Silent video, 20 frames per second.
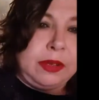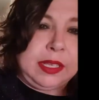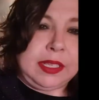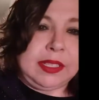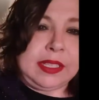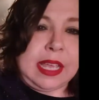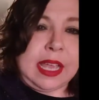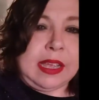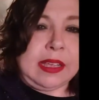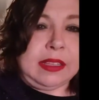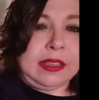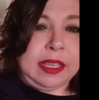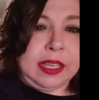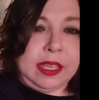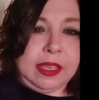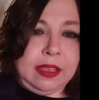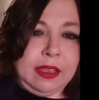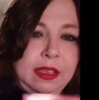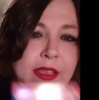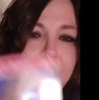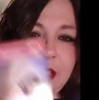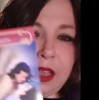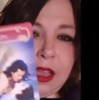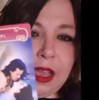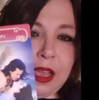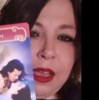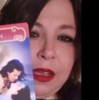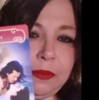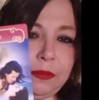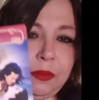exactly
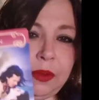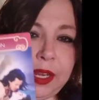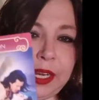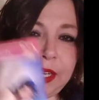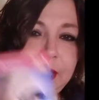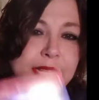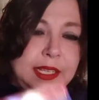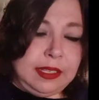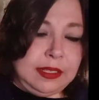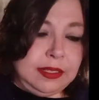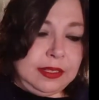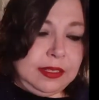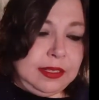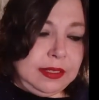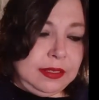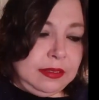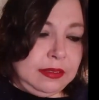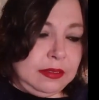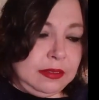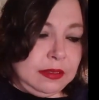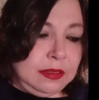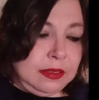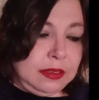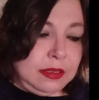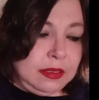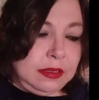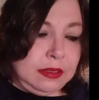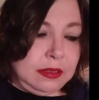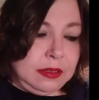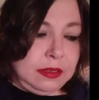um, what it is
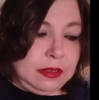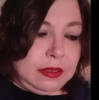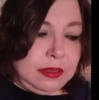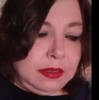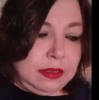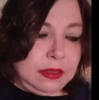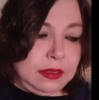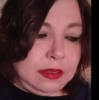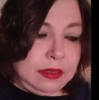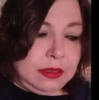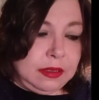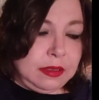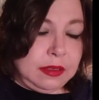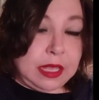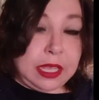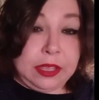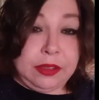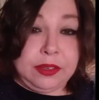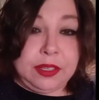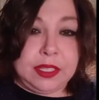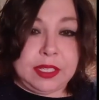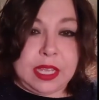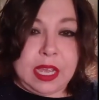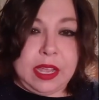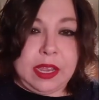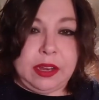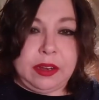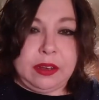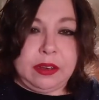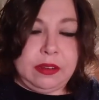that you
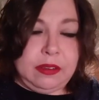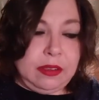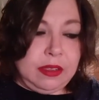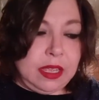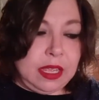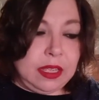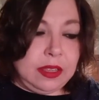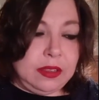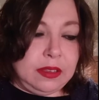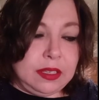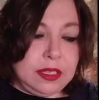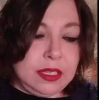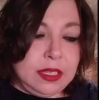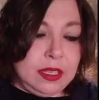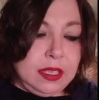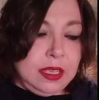desire and